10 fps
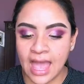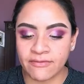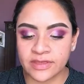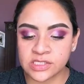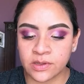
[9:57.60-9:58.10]

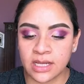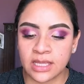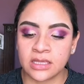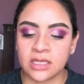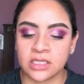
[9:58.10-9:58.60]
have this one
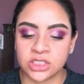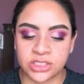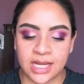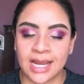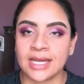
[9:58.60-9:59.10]
in the
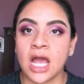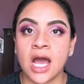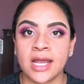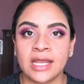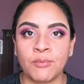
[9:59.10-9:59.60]
shade
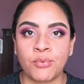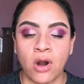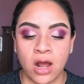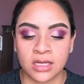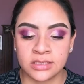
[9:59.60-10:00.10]
Honey
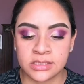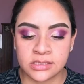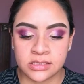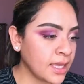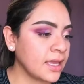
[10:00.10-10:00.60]

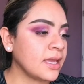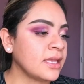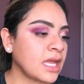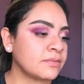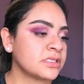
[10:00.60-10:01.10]
Bronze,
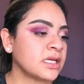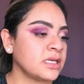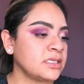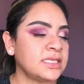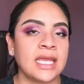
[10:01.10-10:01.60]
and I'm just
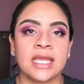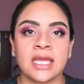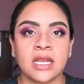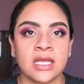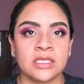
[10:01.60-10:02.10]
gonna take
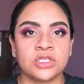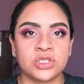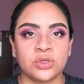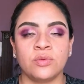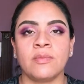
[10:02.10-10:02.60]
it
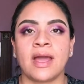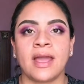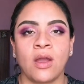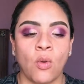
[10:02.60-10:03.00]
into my